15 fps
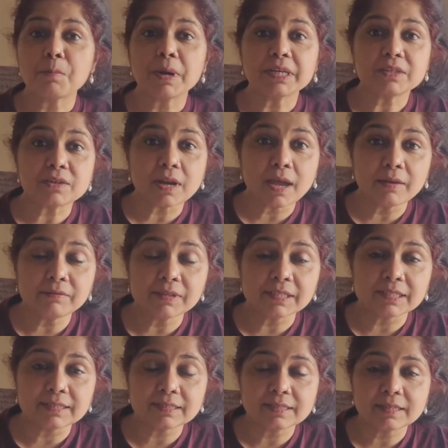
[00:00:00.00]
My
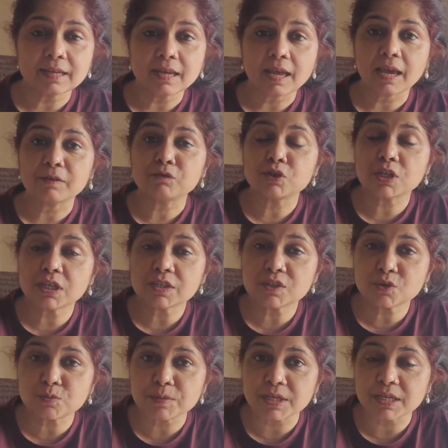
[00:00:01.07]
travels have
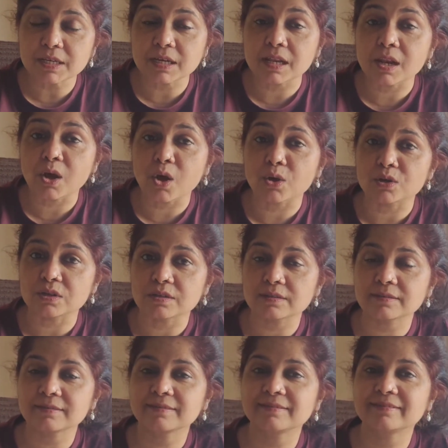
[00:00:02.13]
changed me a lot."
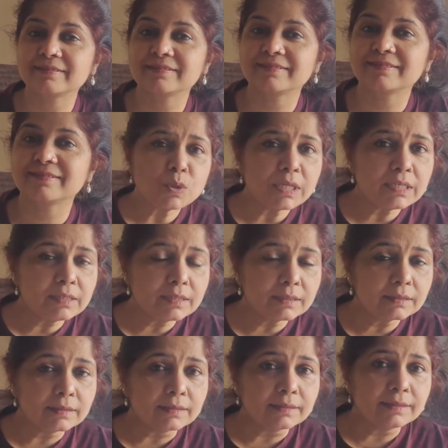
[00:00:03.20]
Sweet
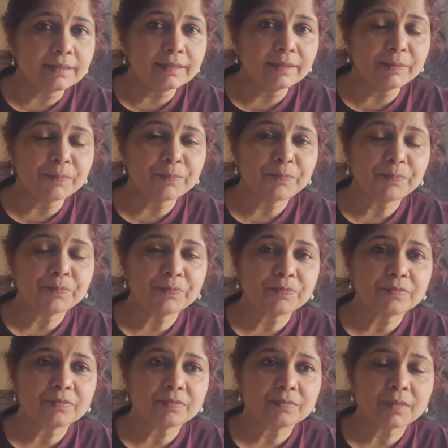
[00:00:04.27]
girl
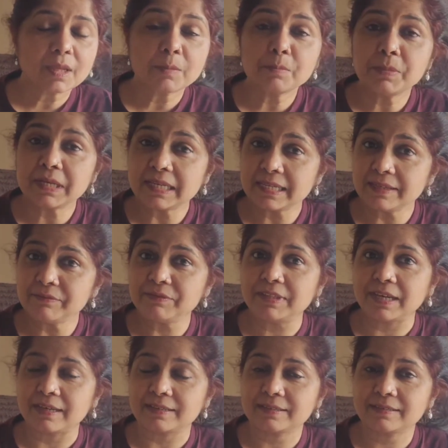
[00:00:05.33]
believed
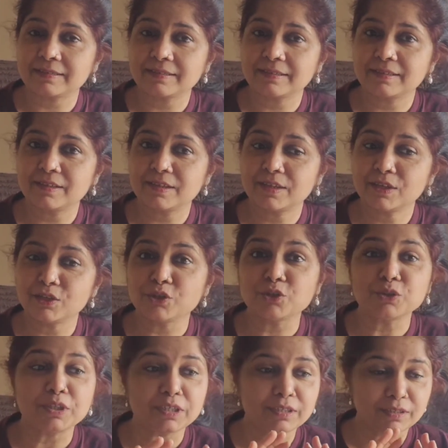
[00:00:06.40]
that,
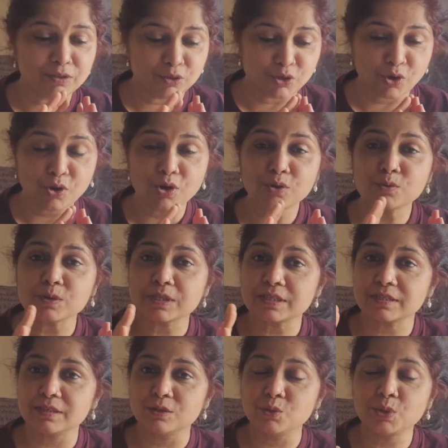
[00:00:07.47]
the doll was
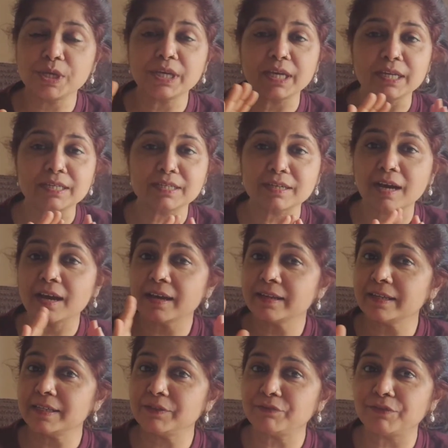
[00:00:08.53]
looking
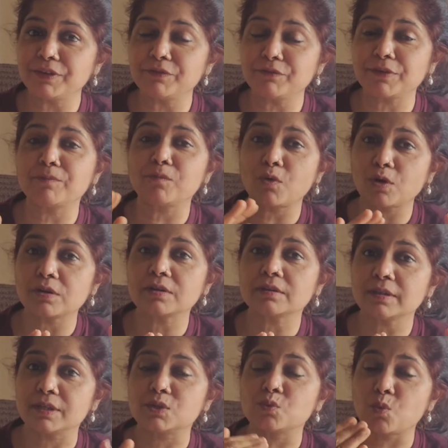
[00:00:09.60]
entirely different from what
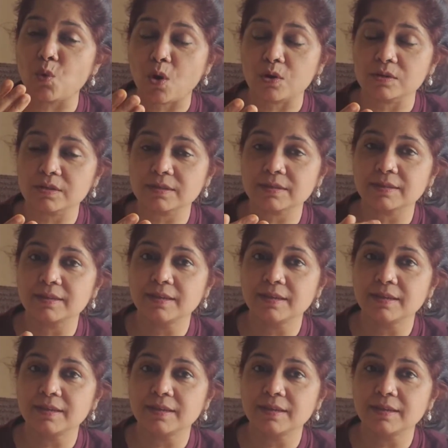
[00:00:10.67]
it was.